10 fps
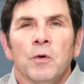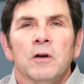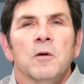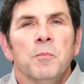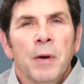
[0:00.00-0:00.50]
we're
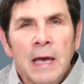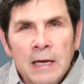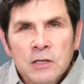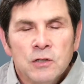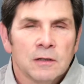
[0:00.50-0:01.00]
to
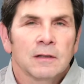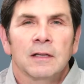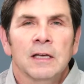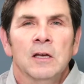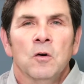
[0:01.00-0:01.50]

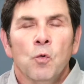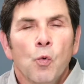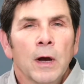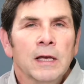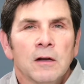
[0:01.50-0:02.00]
patiently
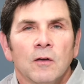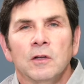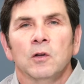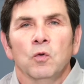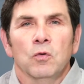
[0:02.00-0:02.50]
wait on
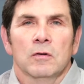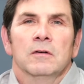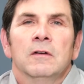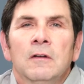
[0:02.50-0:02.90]
the Lord.